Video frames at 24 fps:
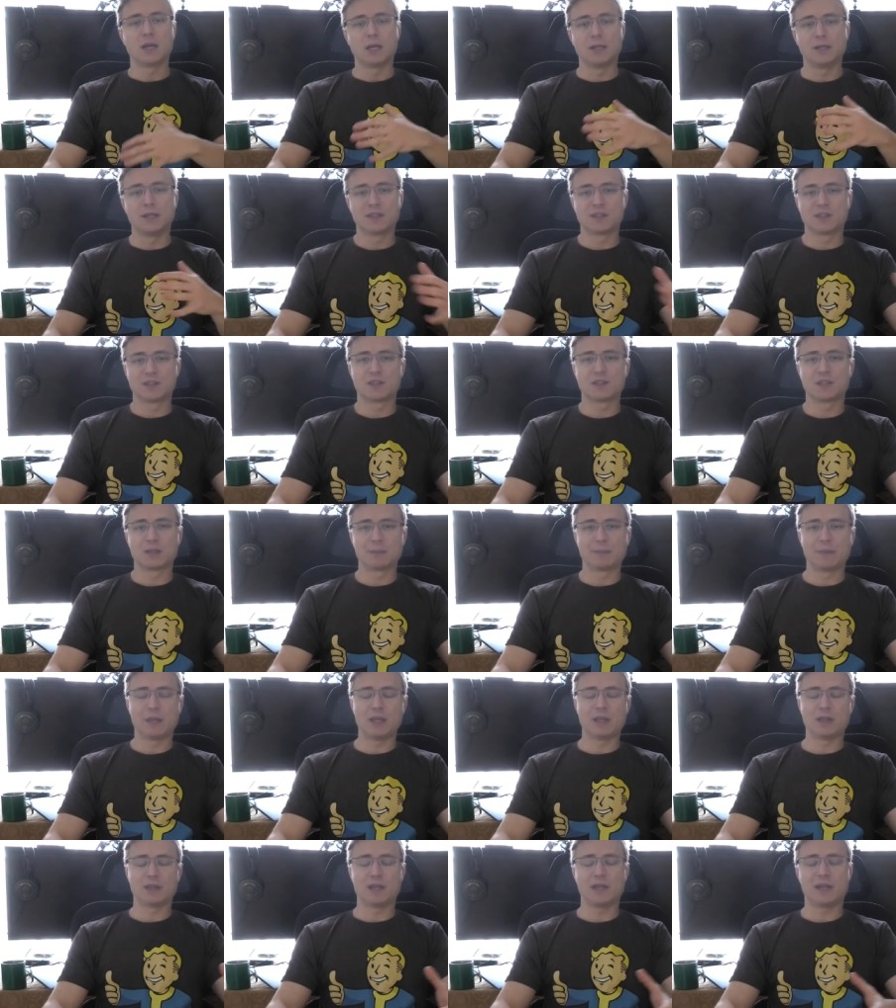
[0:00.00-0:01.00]
And this is
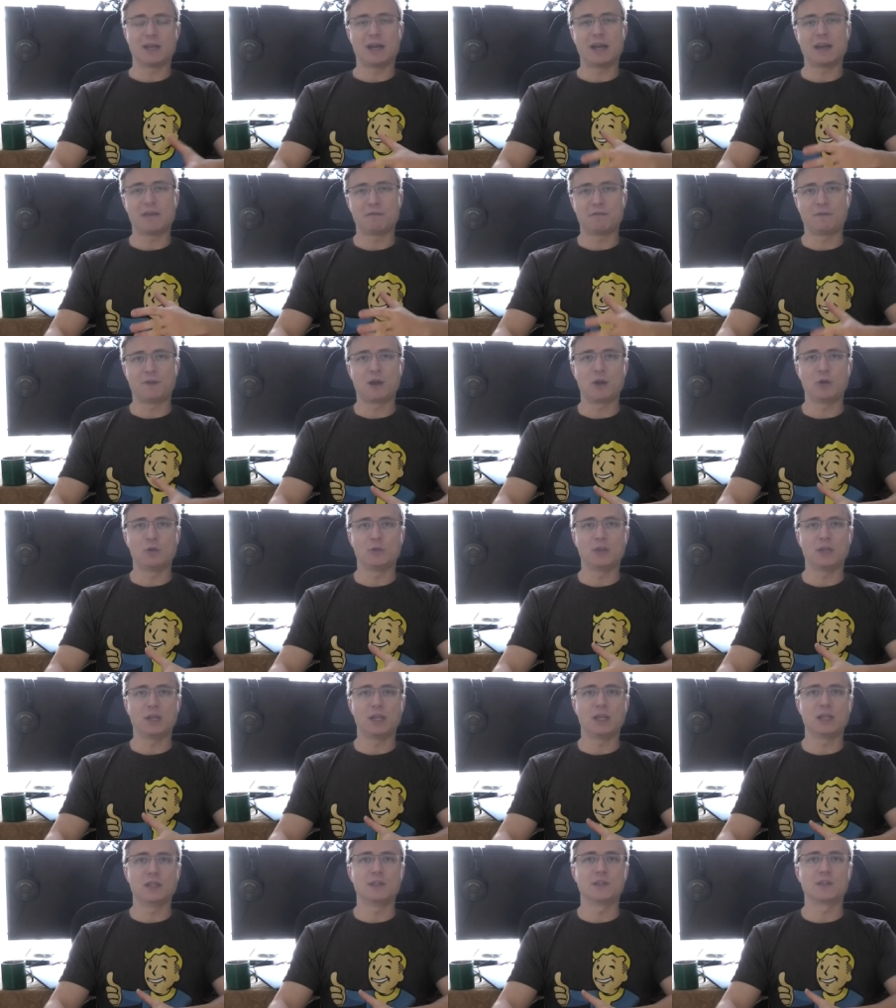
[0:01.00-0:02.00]
something that I found
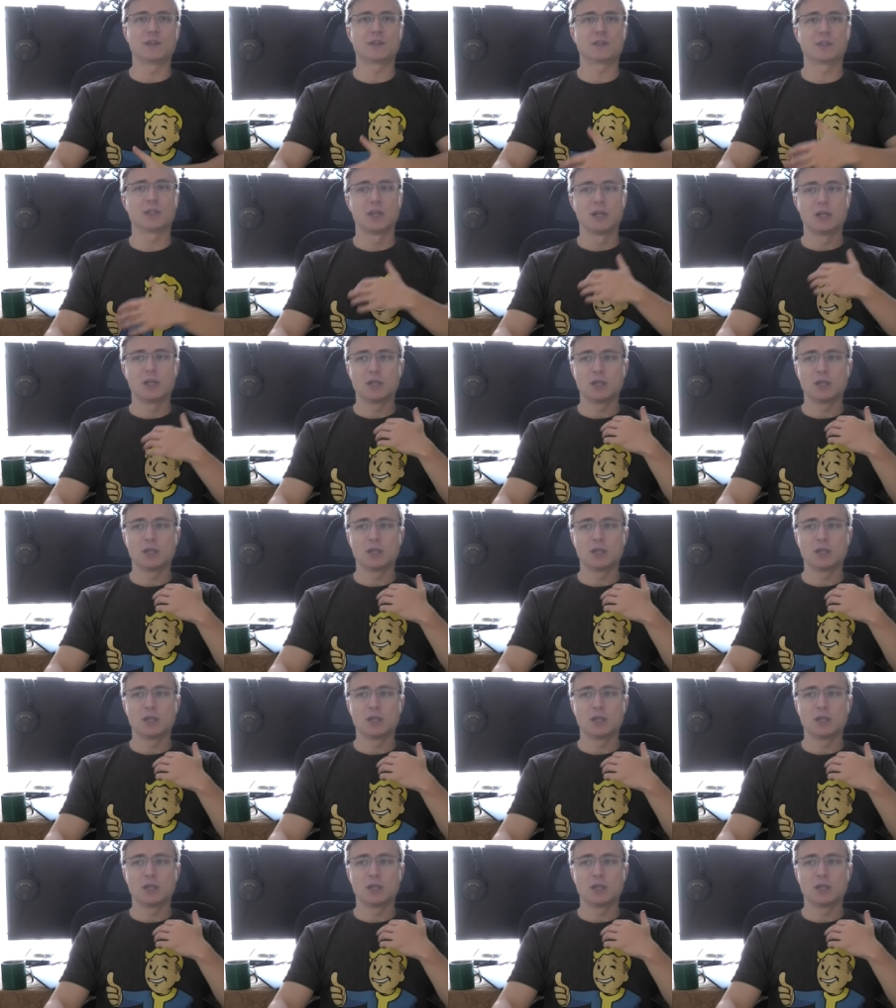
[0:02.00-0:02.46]
is